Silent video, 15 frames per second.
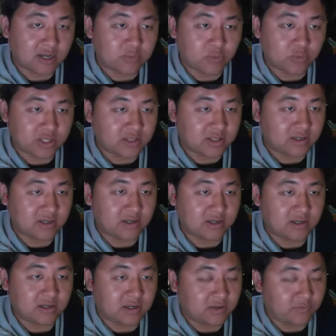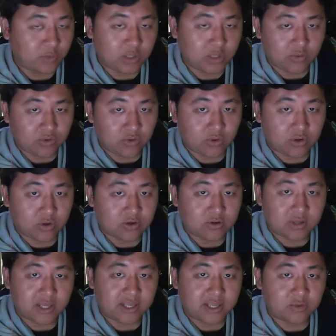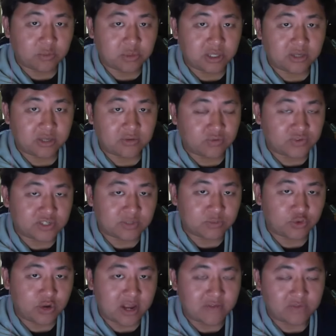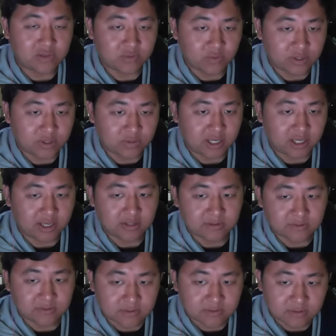stick up with uh, with New York, or like you plan on doing some traveling when you can.